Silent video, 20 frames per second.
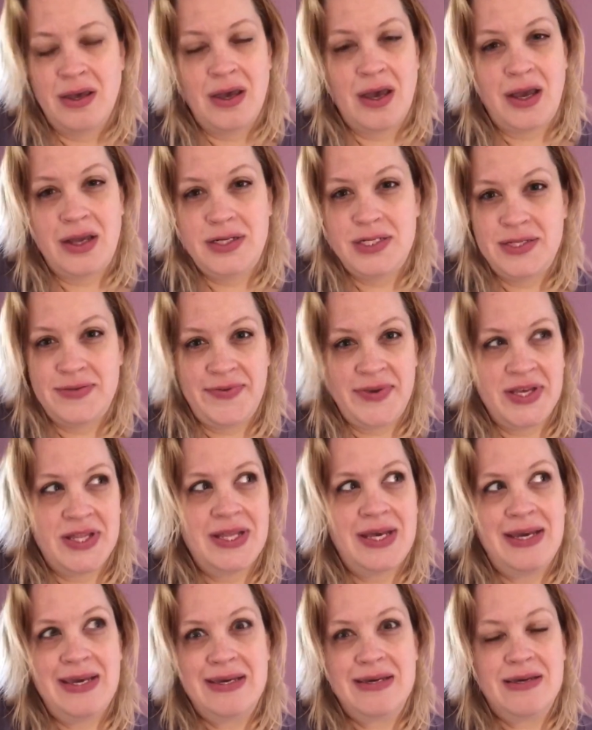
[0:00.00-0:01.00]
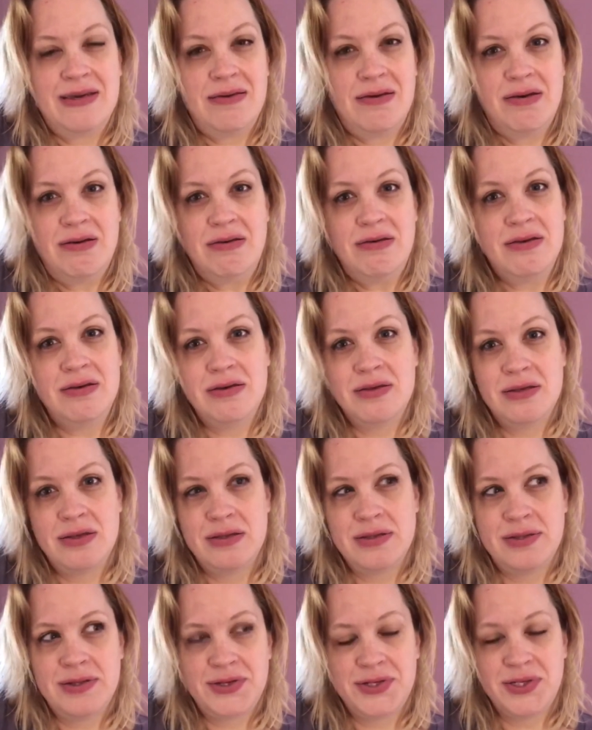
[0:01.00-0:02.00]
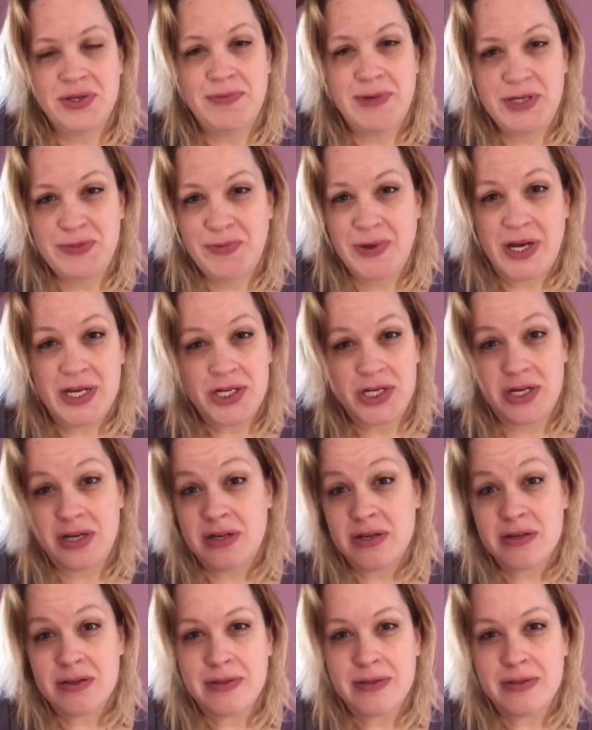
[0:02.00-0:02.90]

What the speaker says: I just feel like there's so much pressure.